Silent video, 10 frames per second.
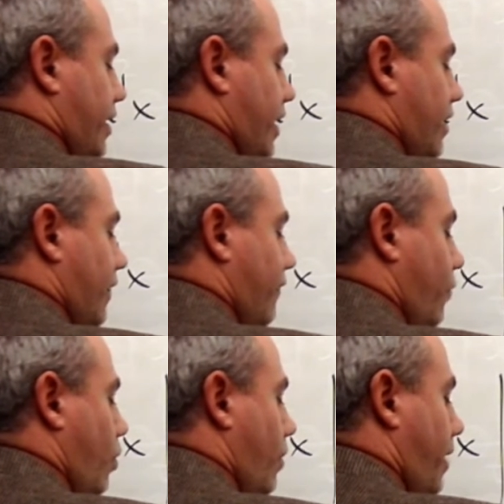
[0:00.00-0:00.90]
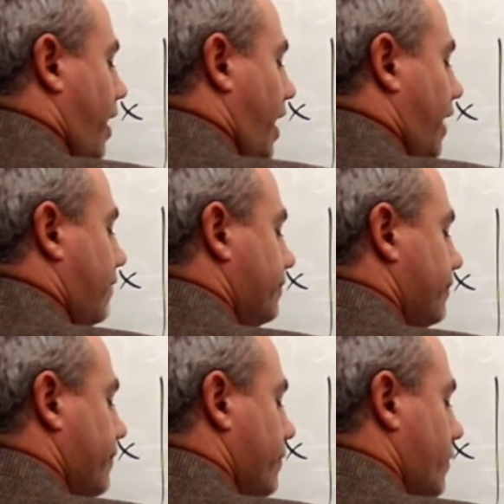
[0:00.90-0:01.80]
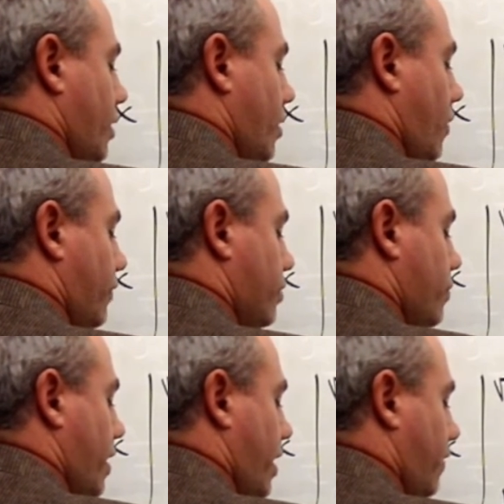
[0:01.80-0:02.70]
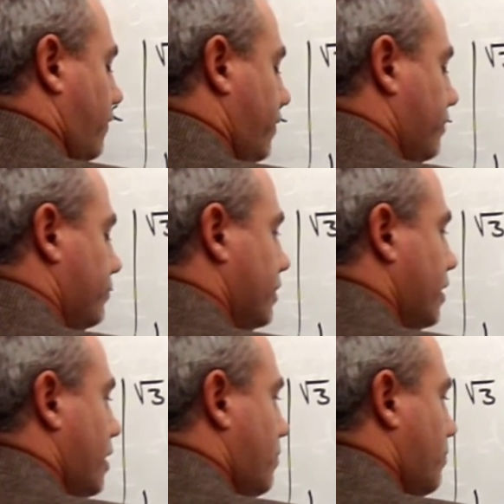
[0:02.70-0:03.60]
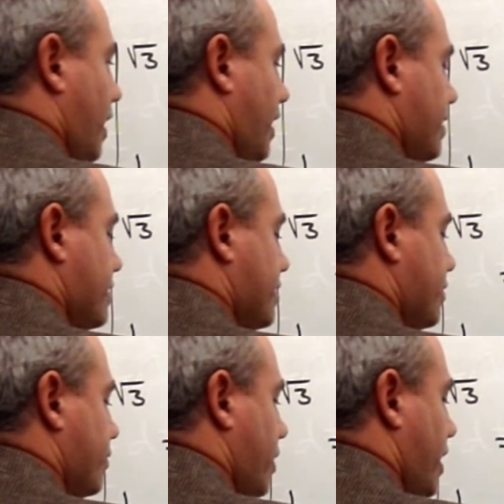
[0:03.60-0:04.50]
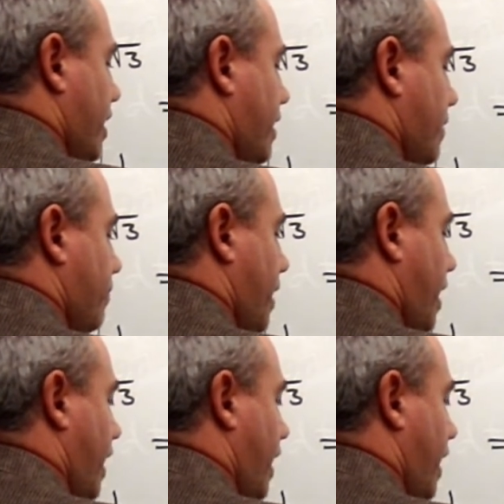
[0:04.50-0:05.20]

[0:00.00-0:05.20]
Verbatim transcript: get that 4 pi over 12 minus 3 pi